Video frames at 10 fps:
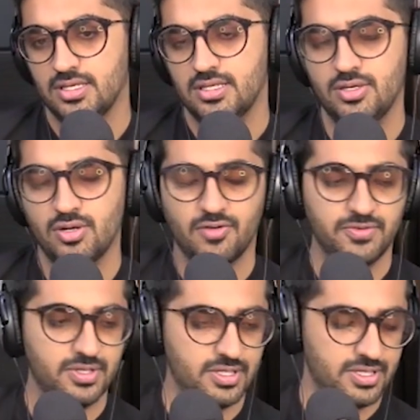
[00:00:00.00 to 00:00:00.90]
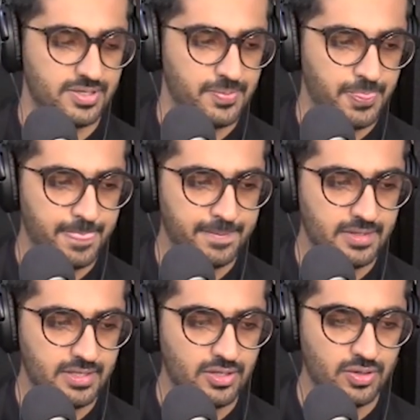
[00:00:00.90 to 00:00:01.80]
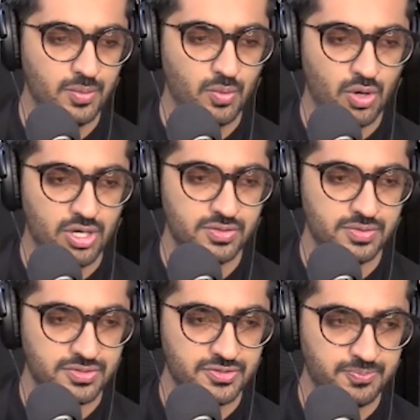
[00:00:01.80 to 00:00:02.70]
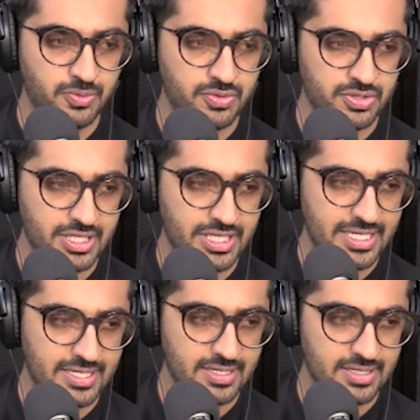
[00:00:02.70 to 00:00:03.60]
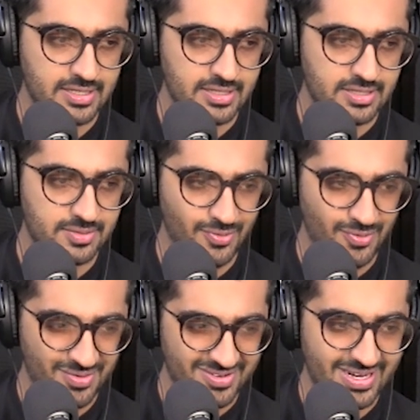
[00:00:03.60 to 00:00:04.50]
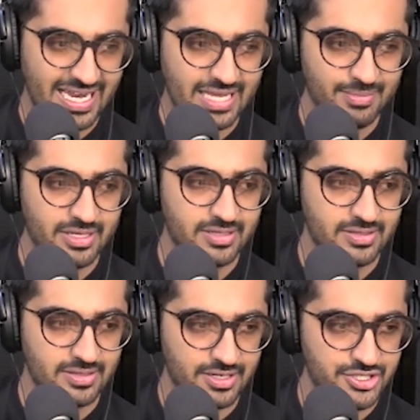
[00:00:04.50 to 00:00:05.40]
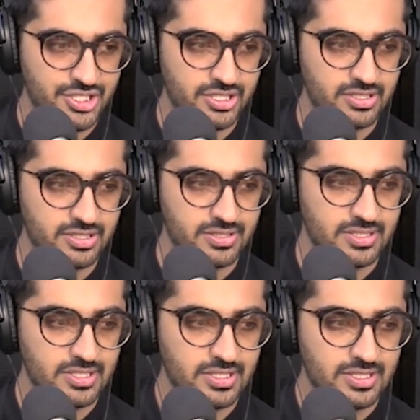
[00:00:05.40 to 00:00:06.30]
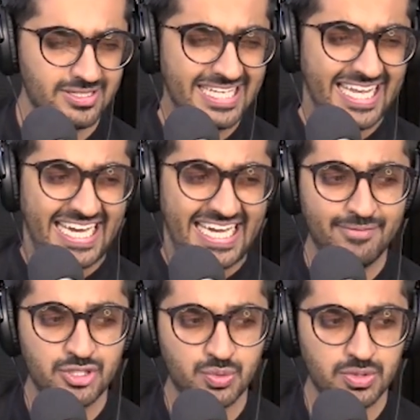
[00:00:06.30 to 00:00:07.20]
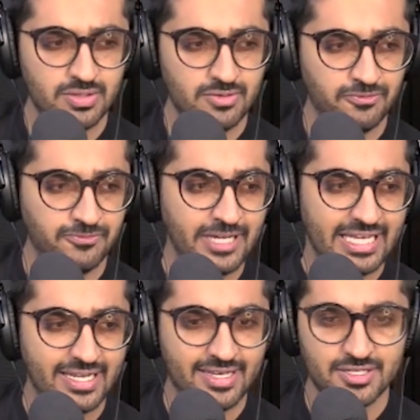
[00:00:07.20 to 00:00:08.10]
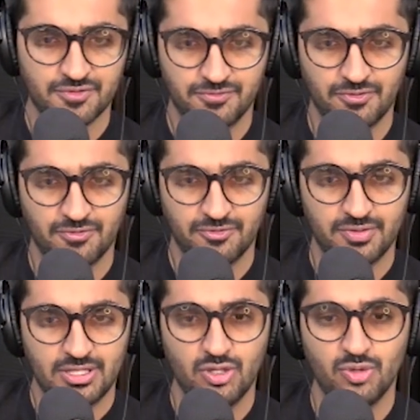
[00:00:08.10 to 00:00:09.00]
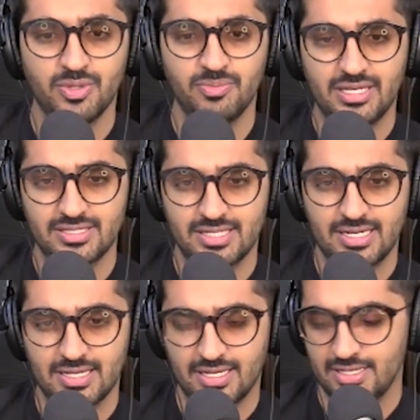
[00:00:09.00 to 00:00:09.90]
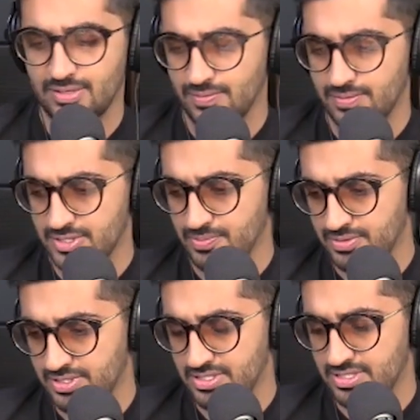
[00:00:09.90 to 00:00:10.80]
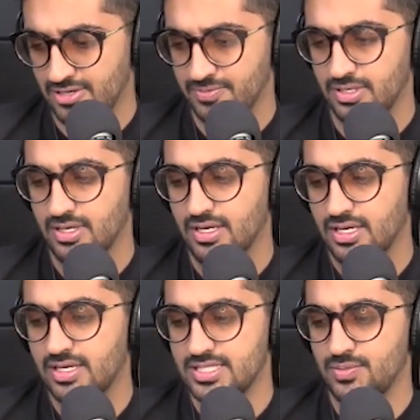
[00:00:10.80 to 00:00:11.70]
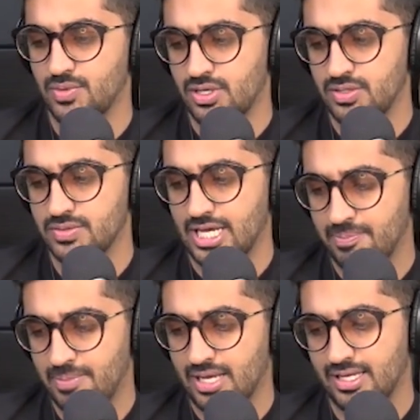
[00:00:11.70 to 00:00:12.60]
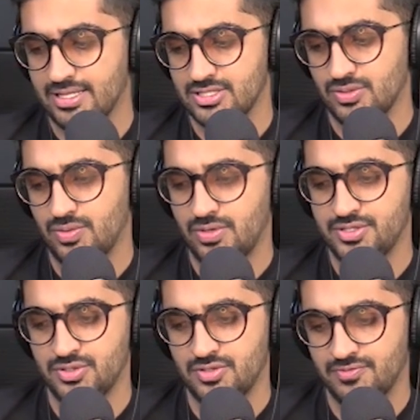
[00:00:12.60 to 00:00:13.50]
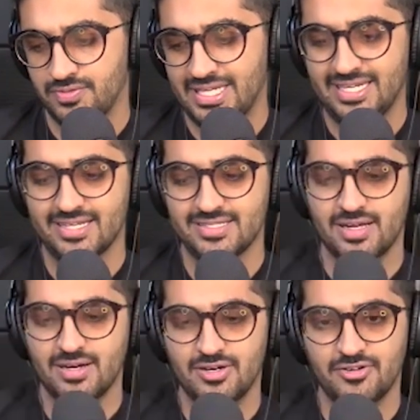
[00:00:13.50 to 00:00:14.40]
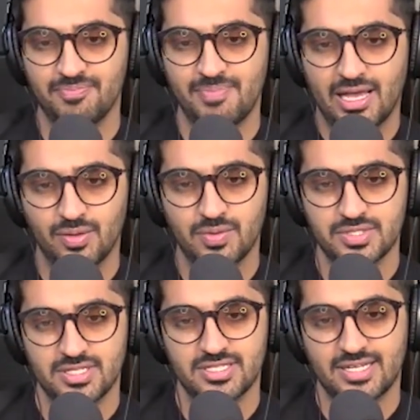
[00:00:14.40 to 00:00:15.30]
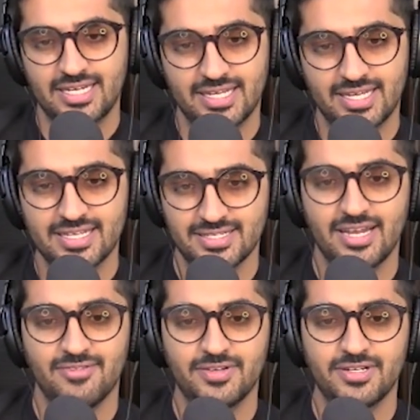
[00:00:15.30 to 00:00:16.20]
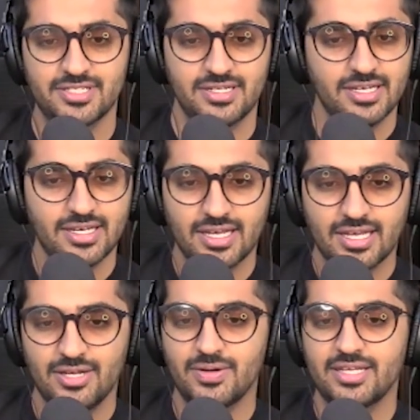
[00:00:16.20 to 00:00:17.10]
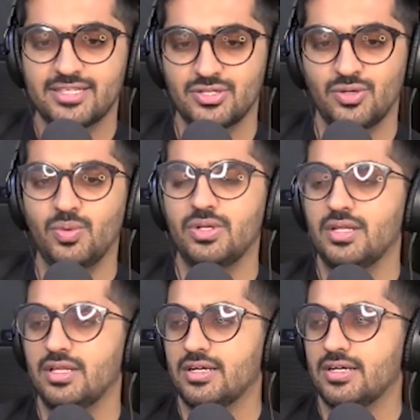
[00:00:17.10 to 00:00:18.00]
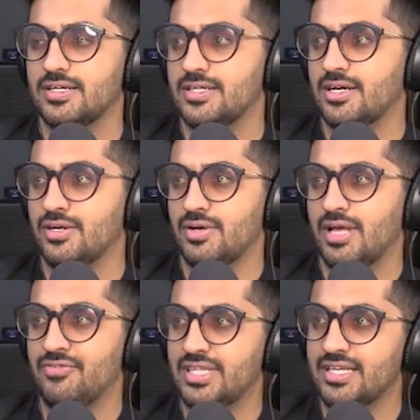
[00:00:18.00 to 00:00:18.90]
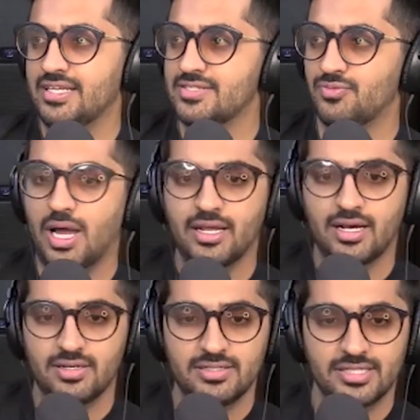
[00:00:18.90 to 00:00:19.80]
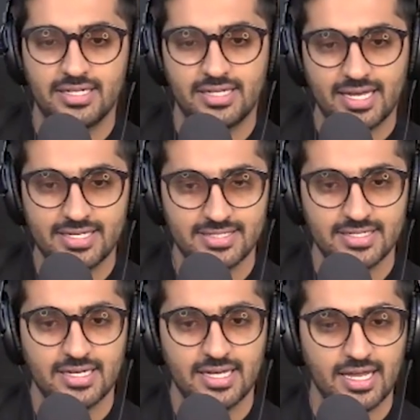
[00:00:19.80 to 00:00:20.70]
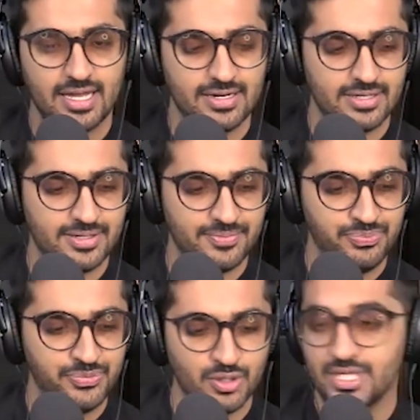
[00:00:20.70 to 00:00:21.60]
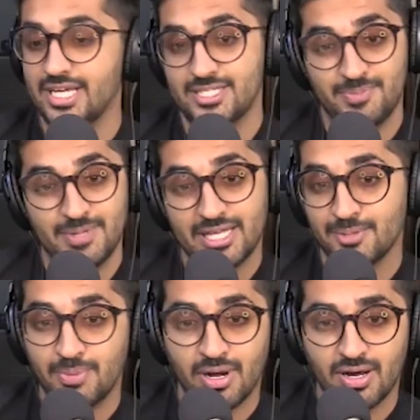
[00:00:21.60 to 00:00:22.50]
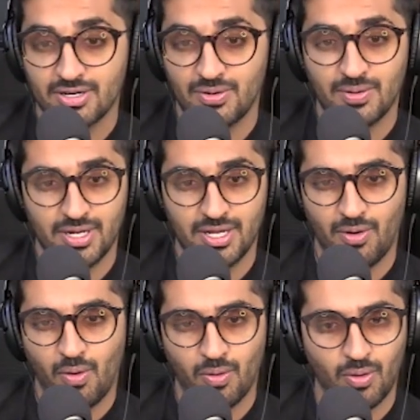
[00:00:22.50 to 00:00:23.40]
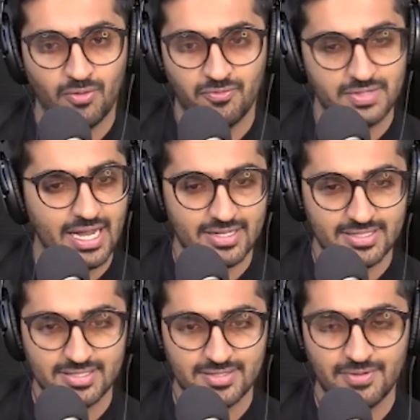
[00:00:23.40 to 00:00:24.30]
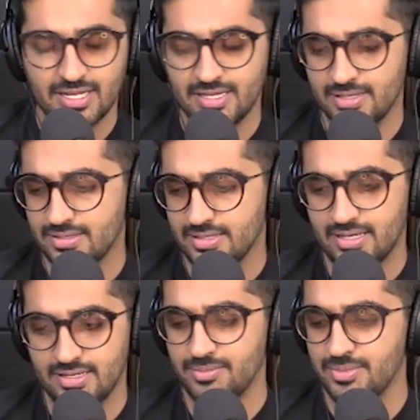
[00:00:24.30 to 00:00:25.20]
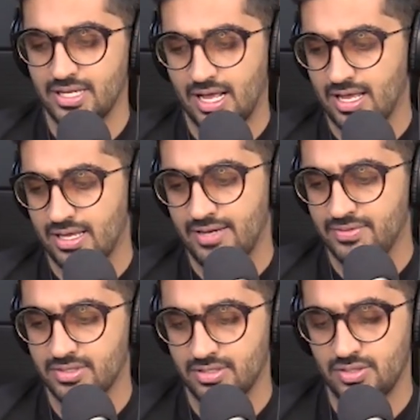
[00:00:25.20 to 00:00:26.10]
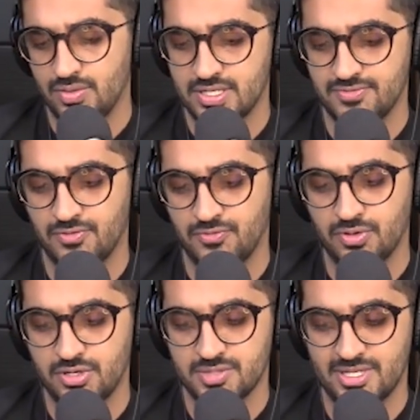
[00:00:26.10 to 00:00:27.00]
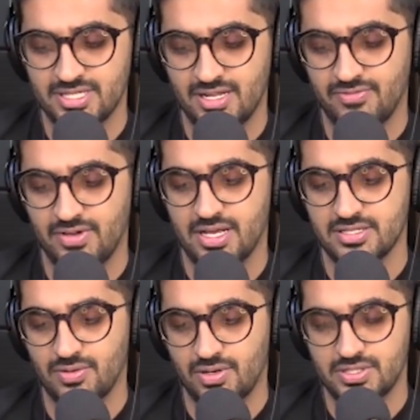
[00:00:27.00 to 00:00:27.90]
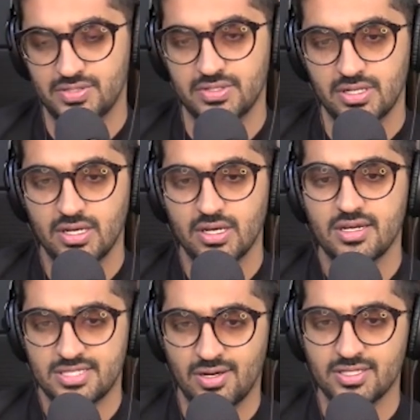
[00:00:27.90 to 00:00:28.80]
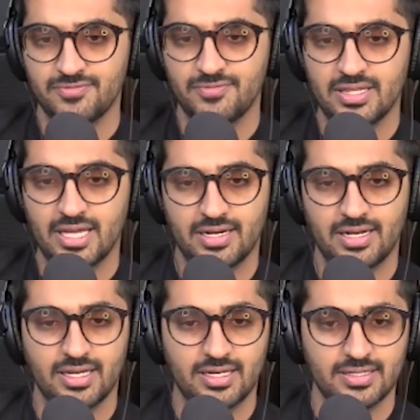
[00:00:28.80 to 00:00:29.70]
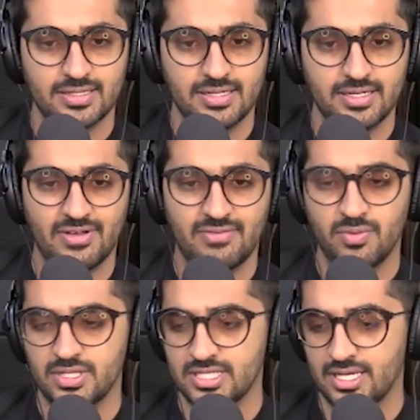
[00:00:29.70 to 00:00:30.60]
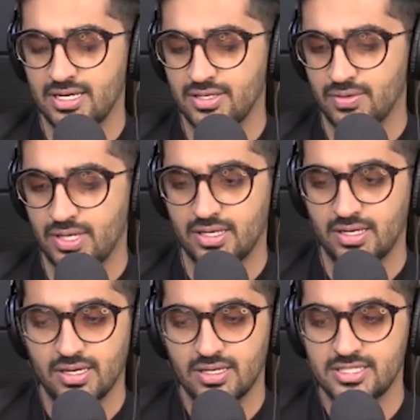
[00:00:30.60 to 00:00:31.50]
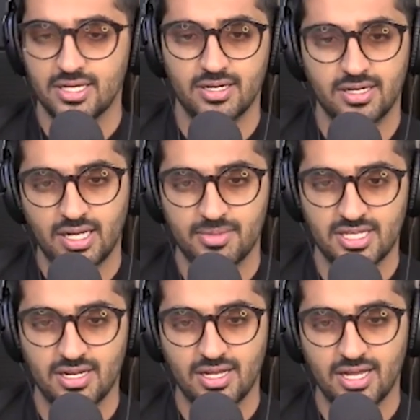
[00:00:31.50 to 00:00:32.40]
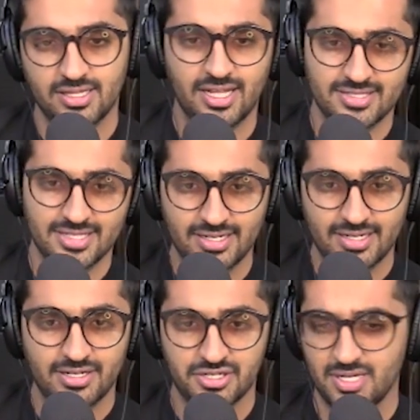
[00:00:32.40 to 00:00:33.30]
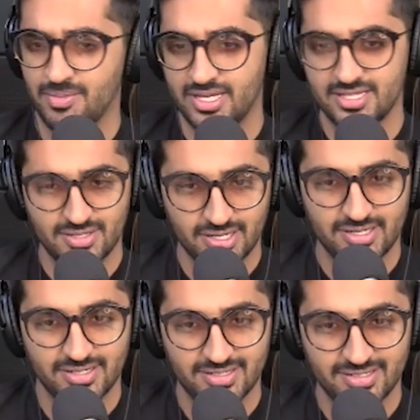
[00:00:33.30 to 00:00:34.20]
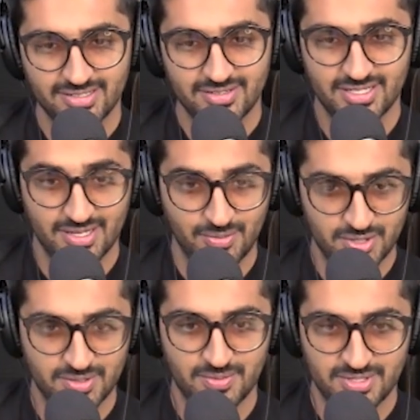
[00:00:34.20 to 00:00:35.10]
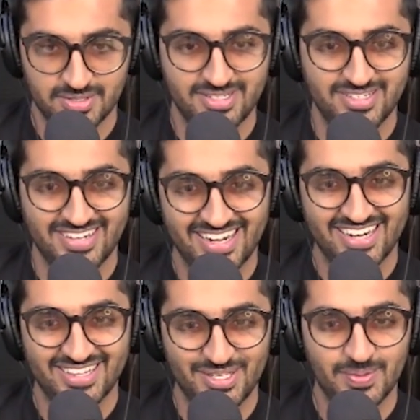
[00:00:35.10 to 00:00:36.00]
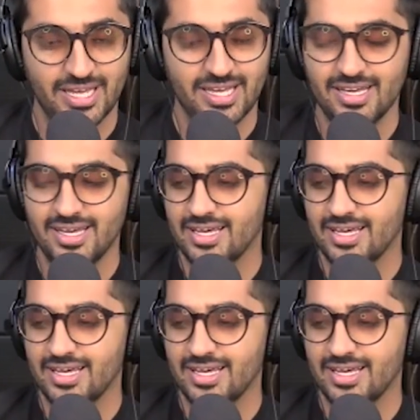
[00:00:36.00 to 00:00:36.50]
he often, um, you know, he wanted to sort of portray the more grimy, the grungy, the the individual failings of, of human beings in India. And he wrote his books and stuff, but because he wanted to get back against the whole notion of India as a country of mangoes and sunny days and elephants. And, you know, like this whole, uh, I don't know, everything is wine colored and nice. And, um, you know, kids play in the park all day long, all of that. It's, it's a very, and I mean, I lived in the U S for four years myself as a college student. So I also felt that like, if everyone said, you know, like chicken tikka masala khate, that's the Indian dish, right? I'm like, it's not Indian. It's, it was it was created in the U K.